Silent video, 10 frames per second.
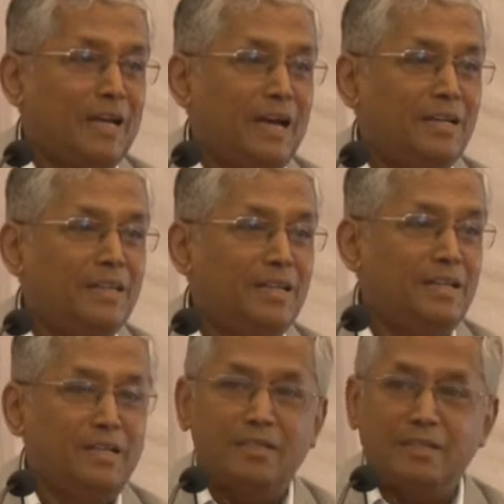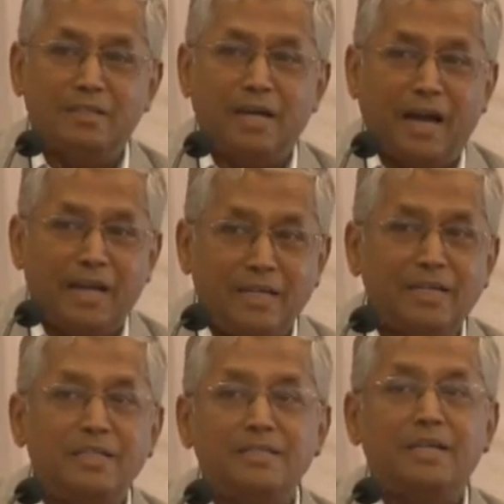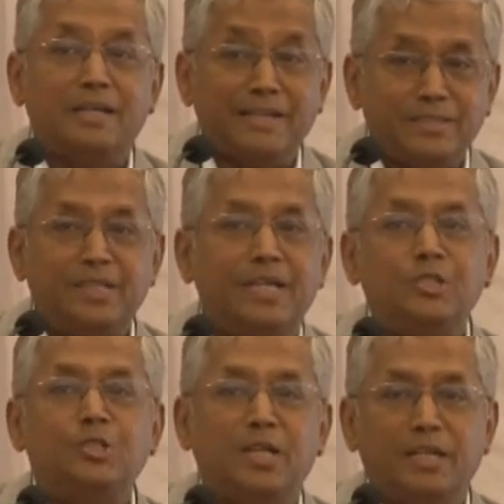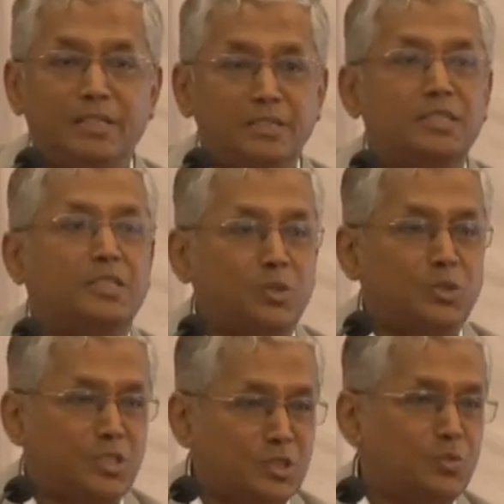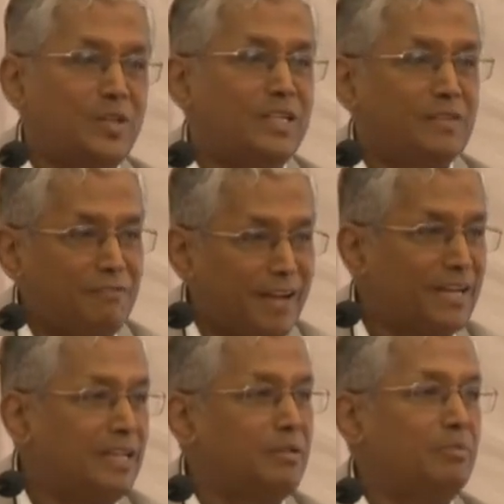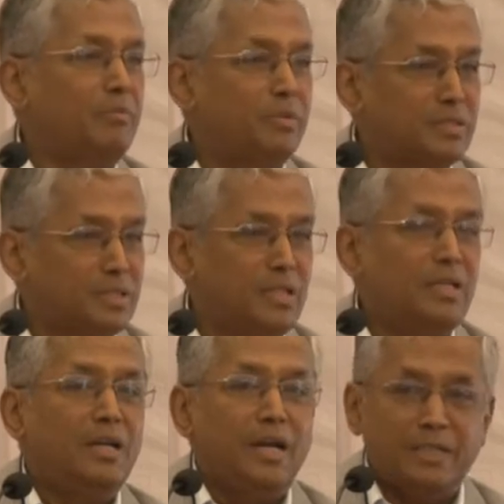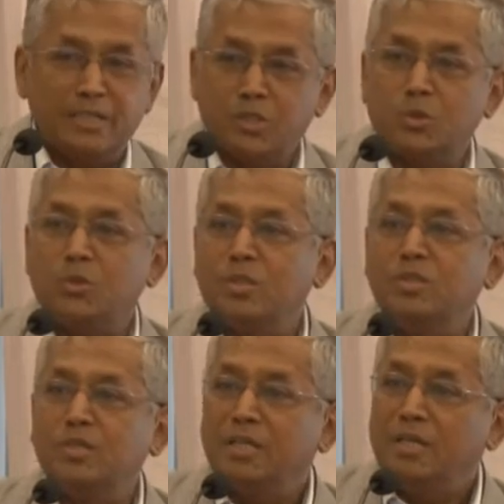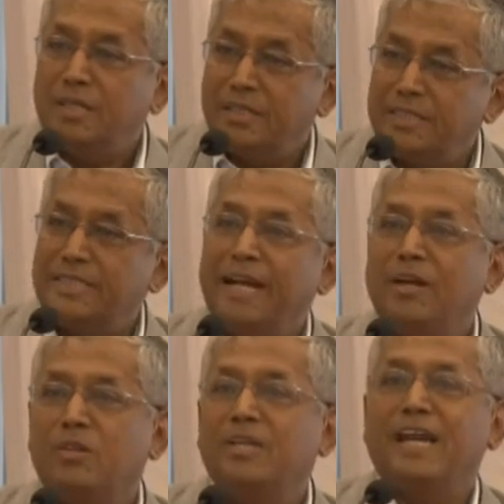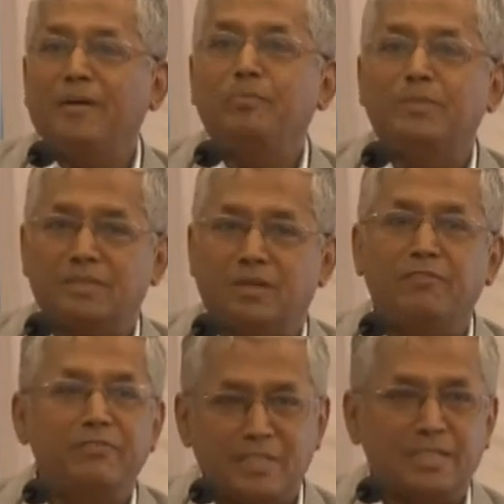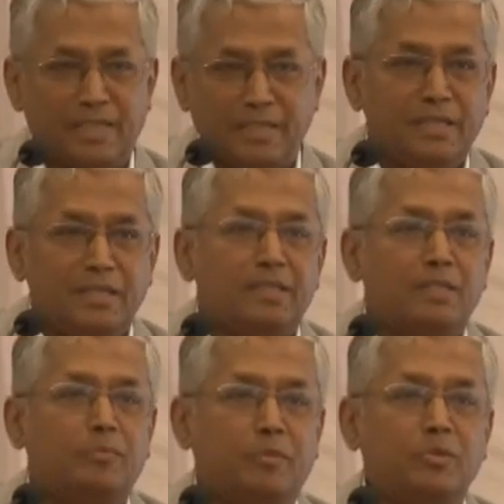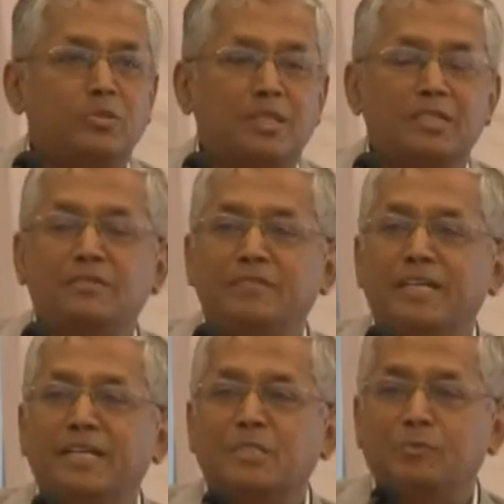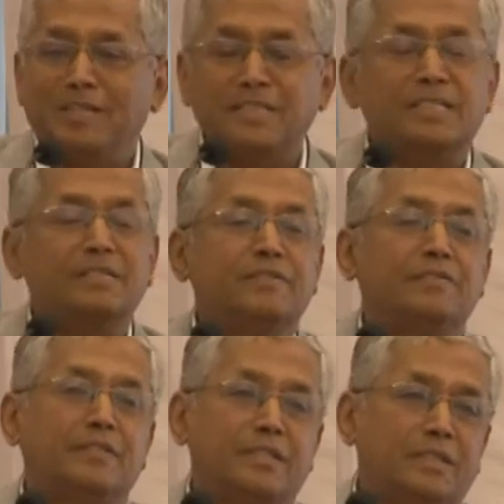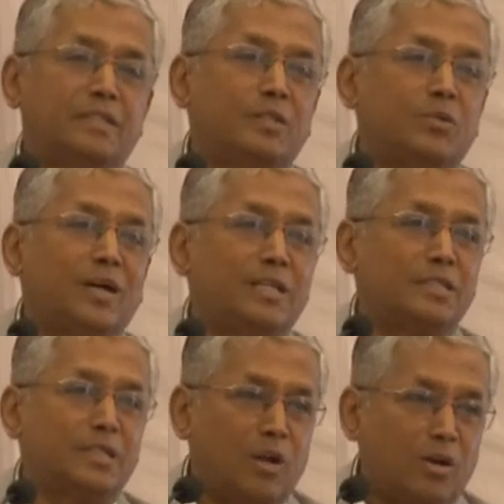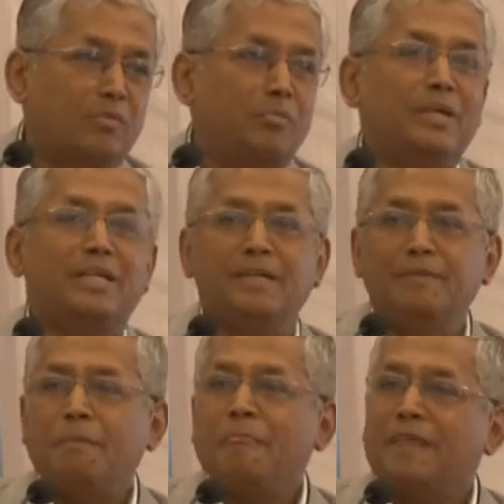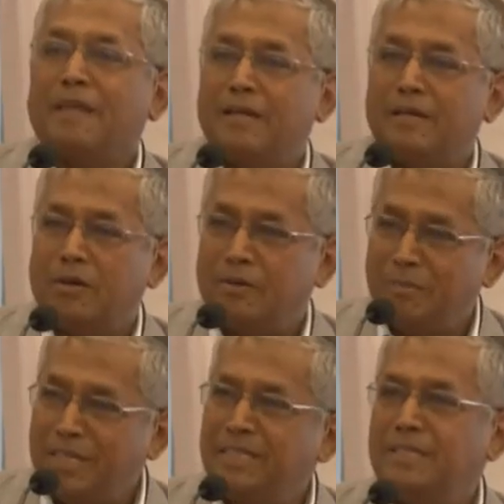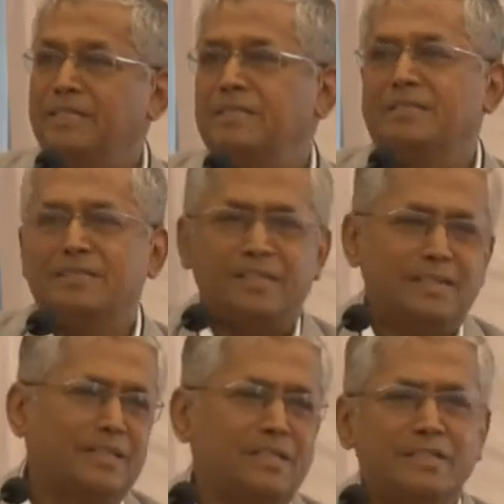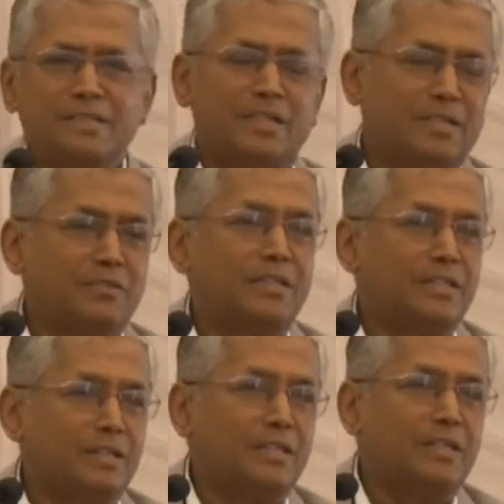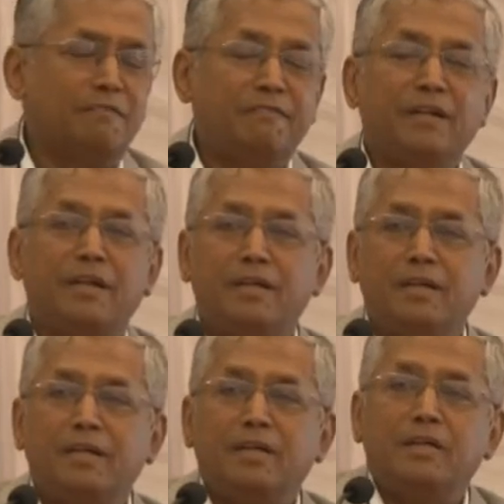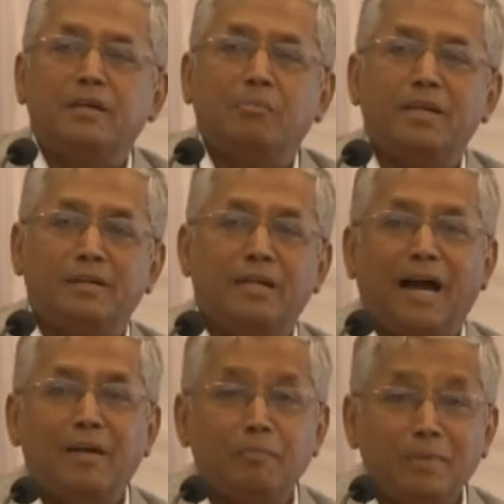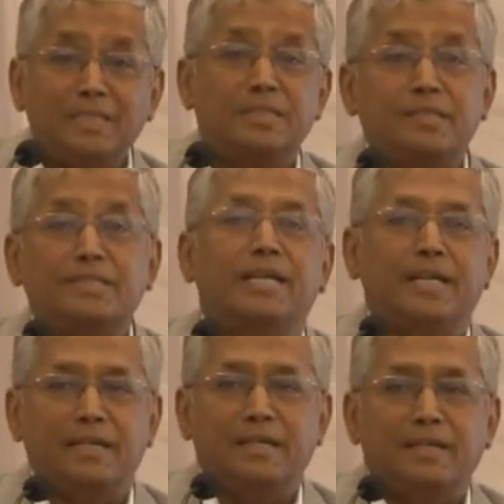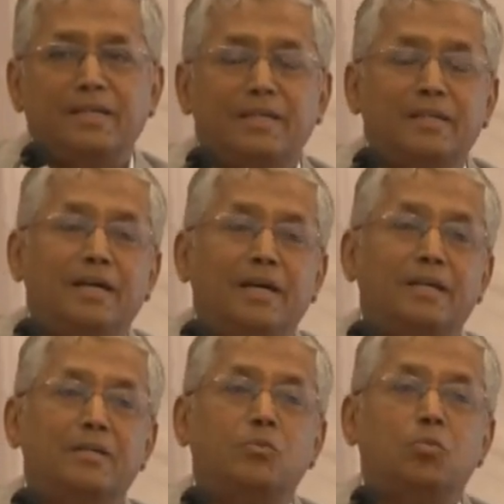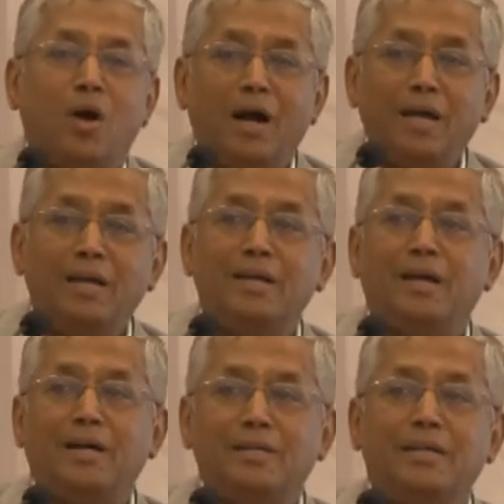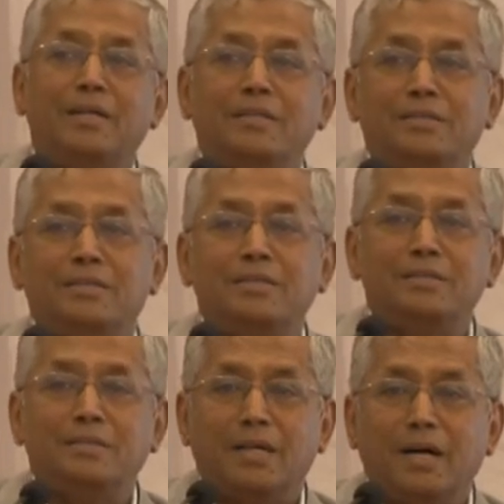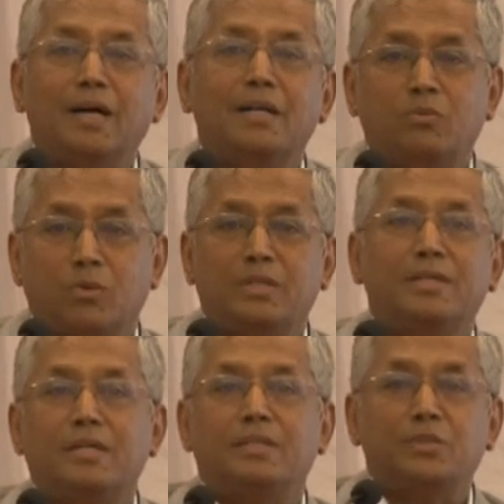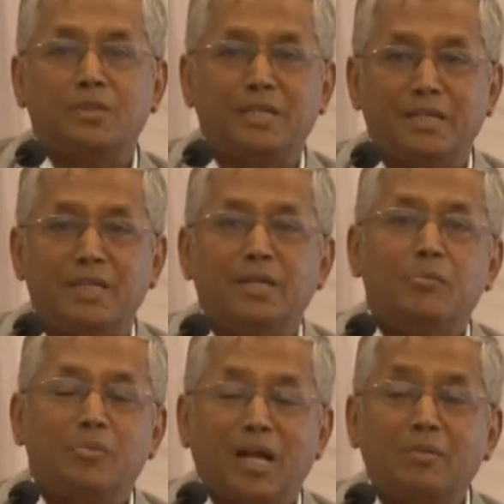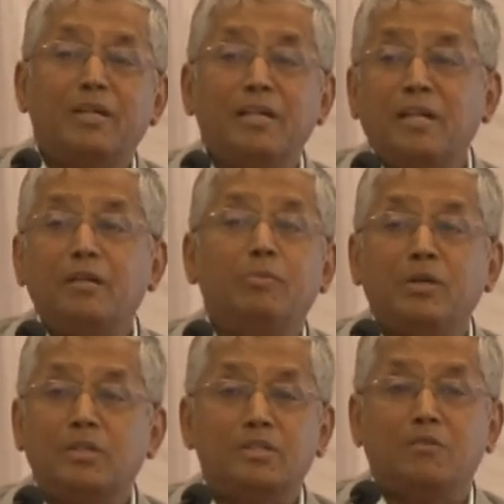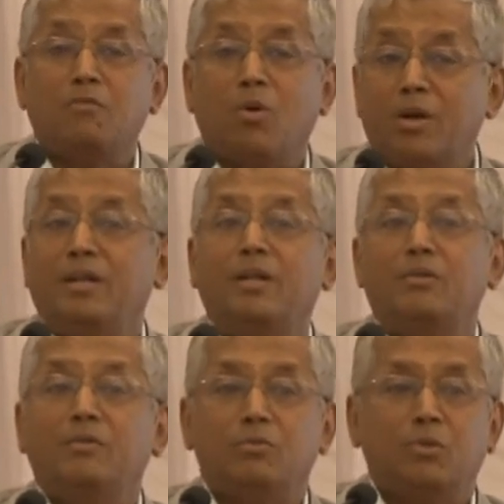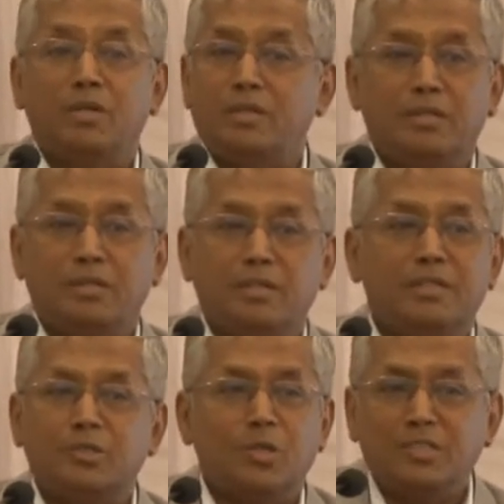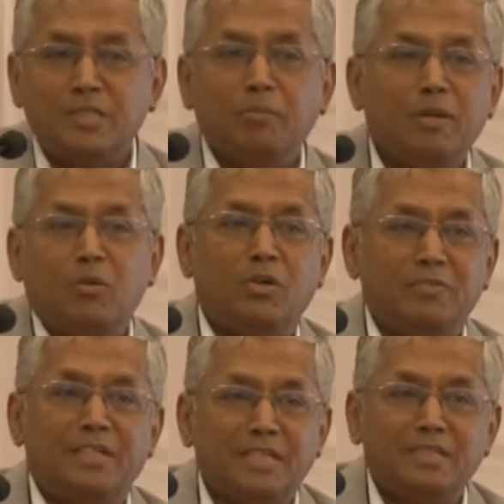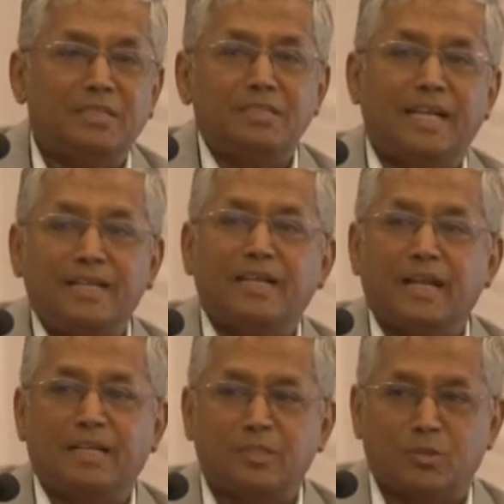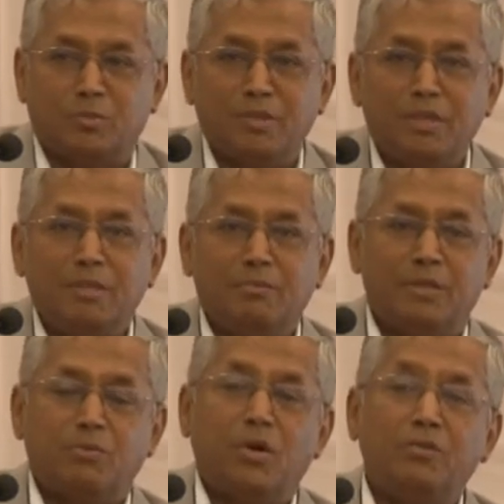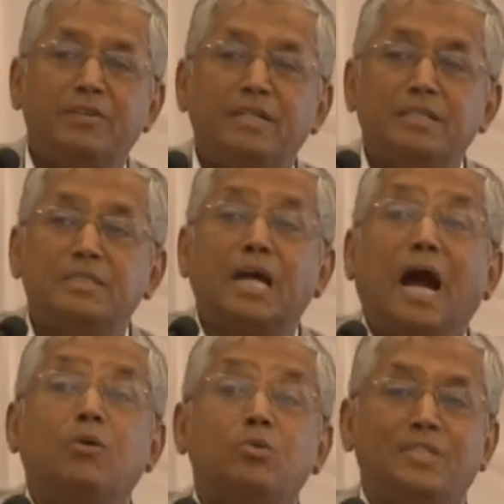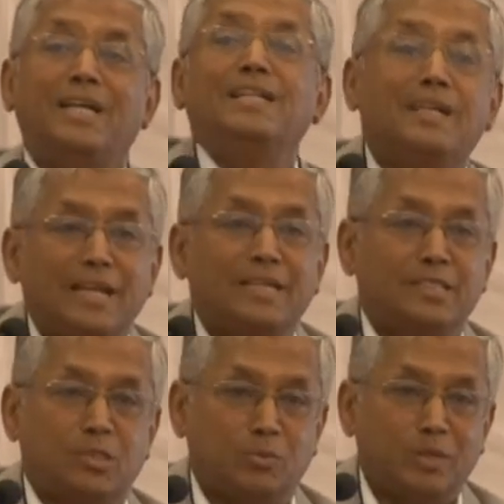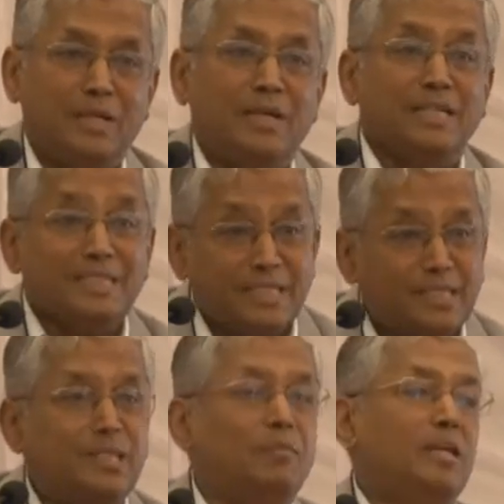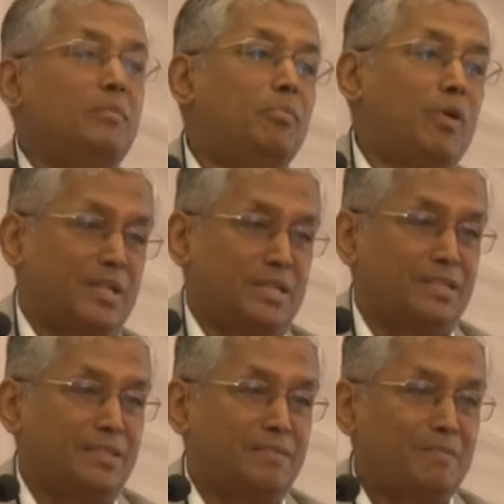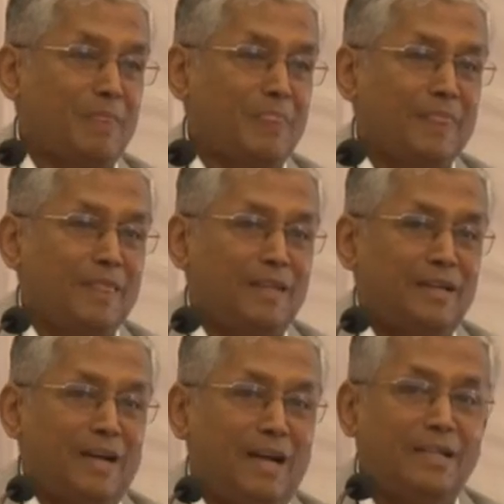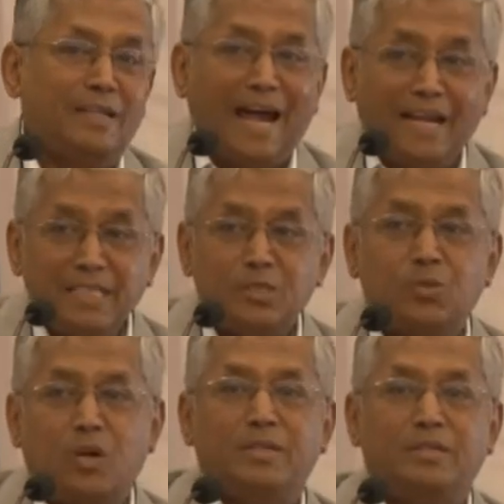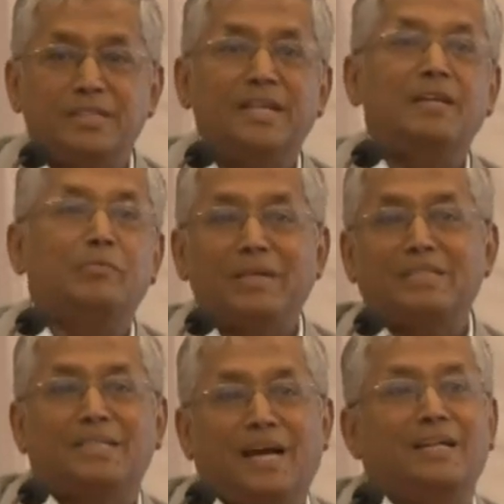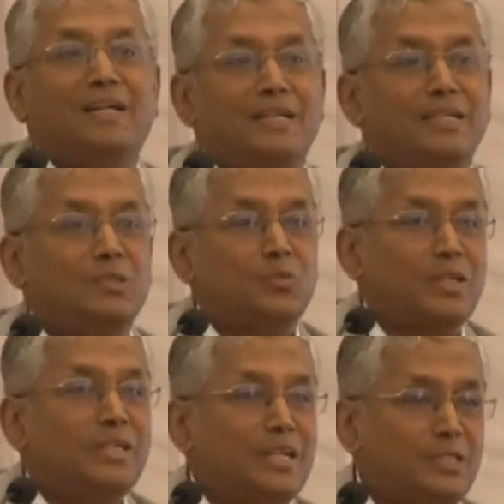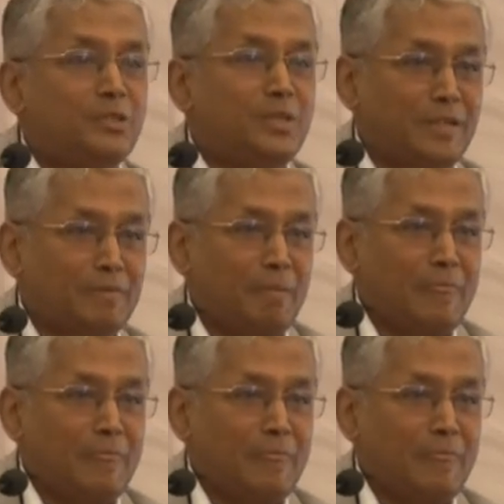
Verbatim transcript: I think the IITs are residential institutions where the faculty members and the students reside on the campus. Obviously, the proposal is very expensive, it requires a lot of money, and our maintenance and other things are very difficult. But I must say that why IITs are what they are today, primarily because of what, what it's not simply what we teach inside the classroom, but what we teach outside the classroom is extremely important. And that is what really makes the IITs what they are today.